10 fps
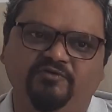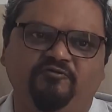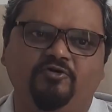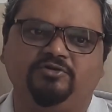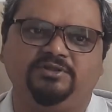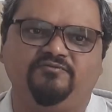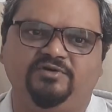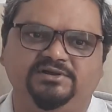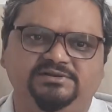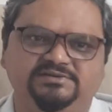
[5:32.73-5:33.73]
Before the
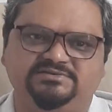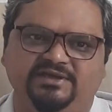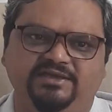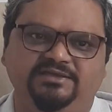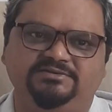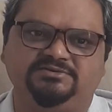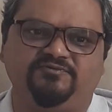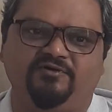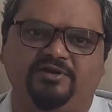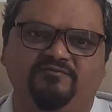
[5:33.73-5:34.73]
world
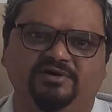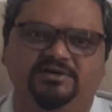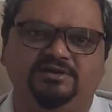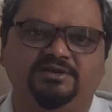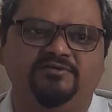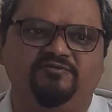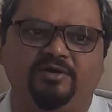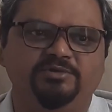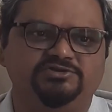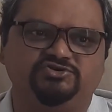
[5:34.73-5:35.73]
changed forever
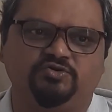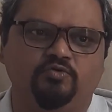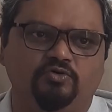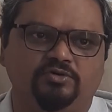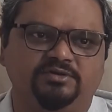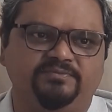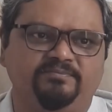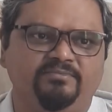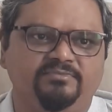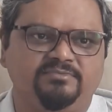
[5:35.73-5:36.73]
from its core.
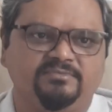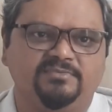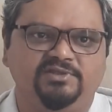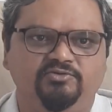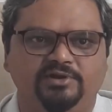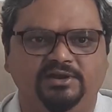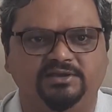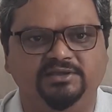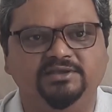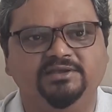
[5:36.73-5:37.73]
You're
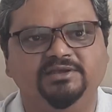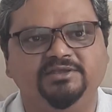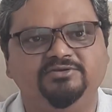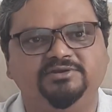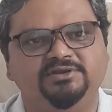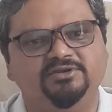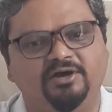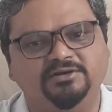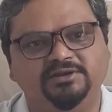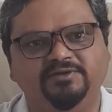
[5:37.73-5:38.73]
lucky you did
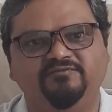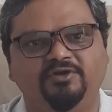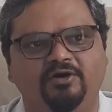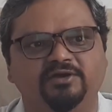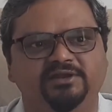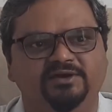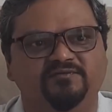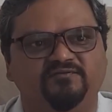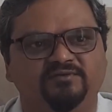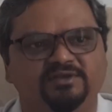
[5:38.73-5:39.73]
not live long
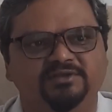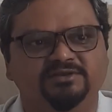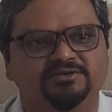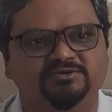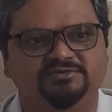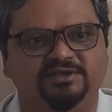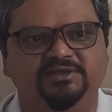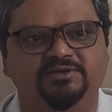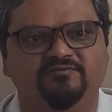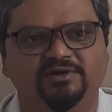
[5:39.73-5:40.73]
enough to
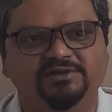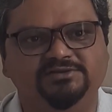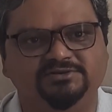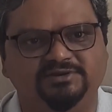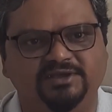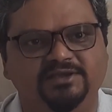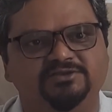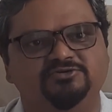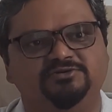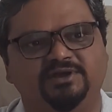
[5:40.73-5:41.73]
see the world
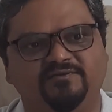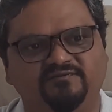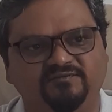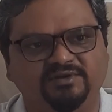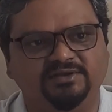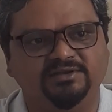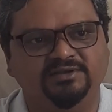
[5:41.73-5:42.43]
today so tough.